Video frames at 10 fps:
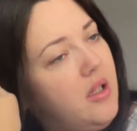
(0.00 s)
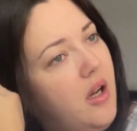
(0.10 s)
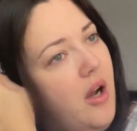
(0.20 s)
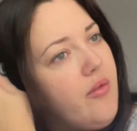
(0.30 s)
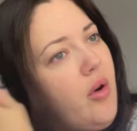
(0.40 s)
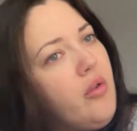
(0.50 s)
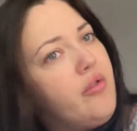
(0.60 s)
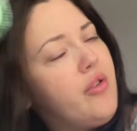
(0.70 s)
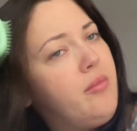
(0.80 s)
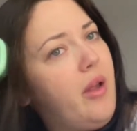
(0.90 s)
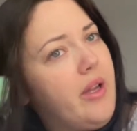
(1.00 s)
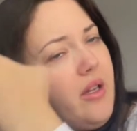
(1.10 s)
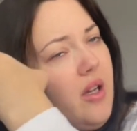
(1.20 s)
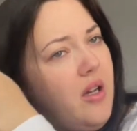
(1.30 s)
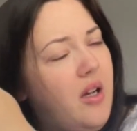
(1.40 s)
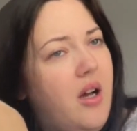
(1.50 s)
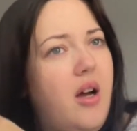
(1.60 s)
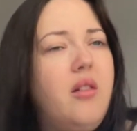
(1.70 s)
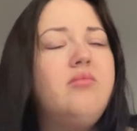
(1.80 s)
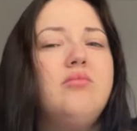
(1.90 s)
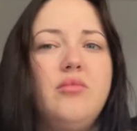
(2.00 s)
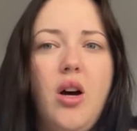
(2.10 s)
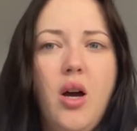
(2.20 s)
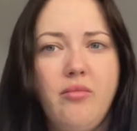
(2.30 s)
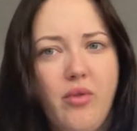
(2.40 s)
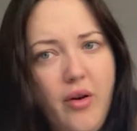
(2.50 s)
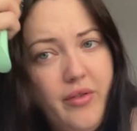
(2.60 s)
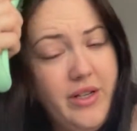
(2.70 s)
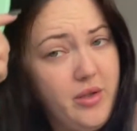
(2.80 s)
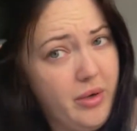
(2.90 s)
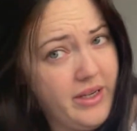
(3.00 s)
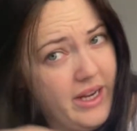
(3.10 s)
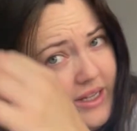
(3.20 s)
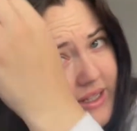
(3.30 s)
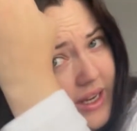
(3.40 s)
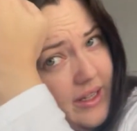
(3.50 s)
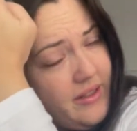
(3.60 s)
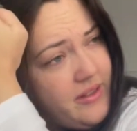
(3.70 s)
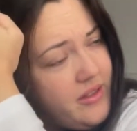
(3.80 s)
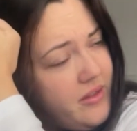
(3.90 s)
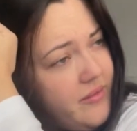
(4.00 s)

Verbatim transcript: I've gone from like, I'm roughly 28 days.